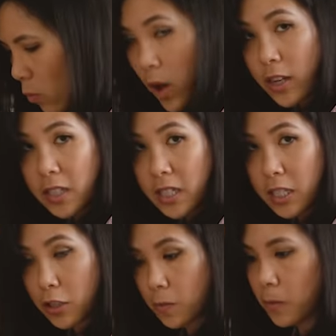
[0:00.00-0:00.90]
One
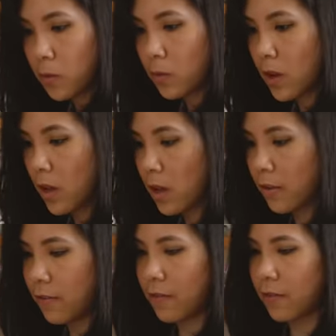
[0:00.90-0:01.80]
teaspoon
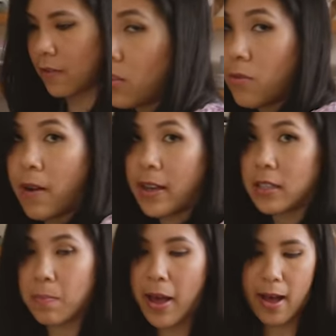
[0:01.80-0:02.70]
of the
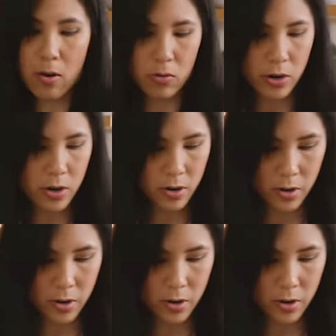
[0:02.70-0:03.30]
rice powder.